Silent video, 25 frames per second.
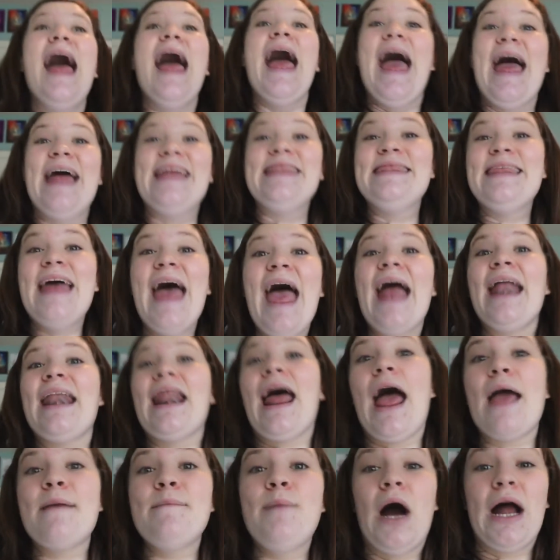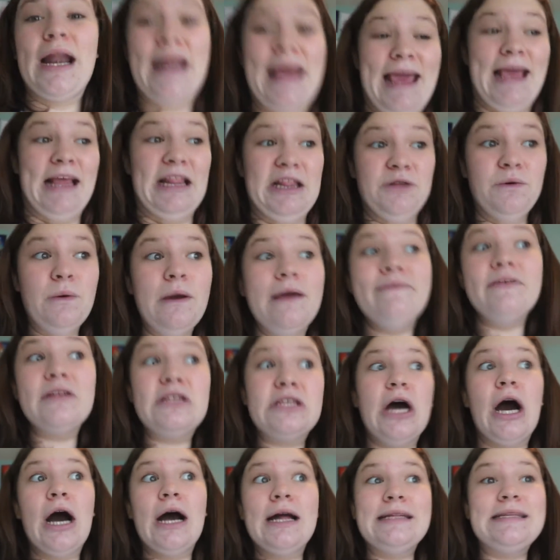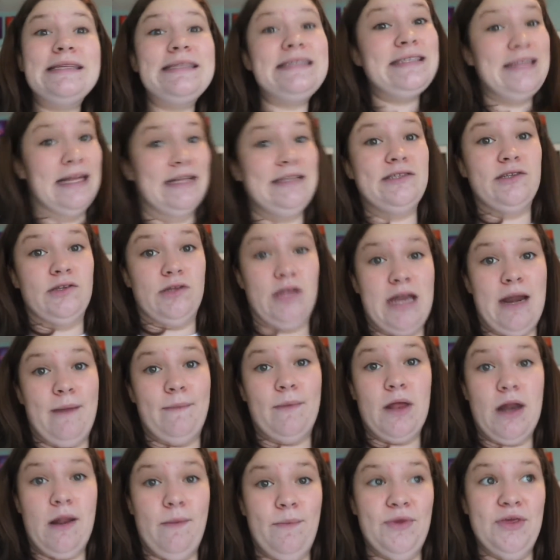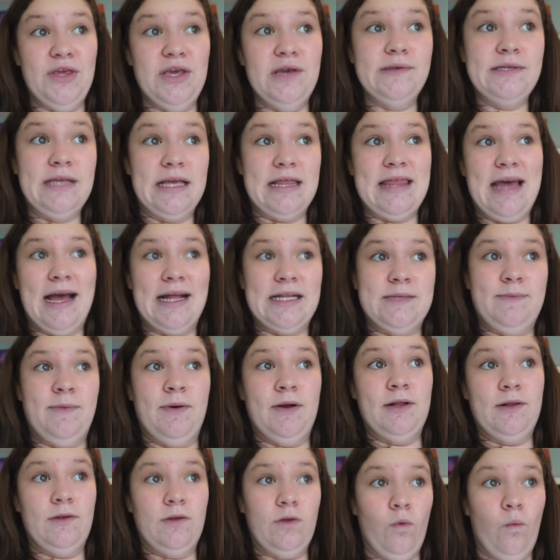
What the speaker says: And then I bought a Louis Vuitton stencil, and I'm going to be using that to put